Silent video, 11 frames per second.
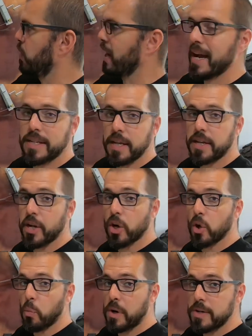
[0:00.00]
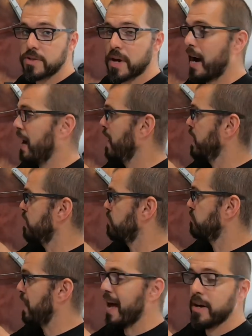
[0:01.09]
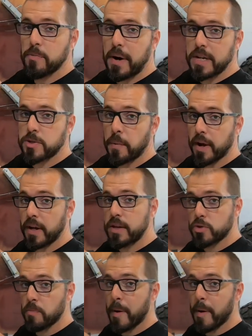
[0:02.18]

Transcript: what I did here was I flattened my spring, because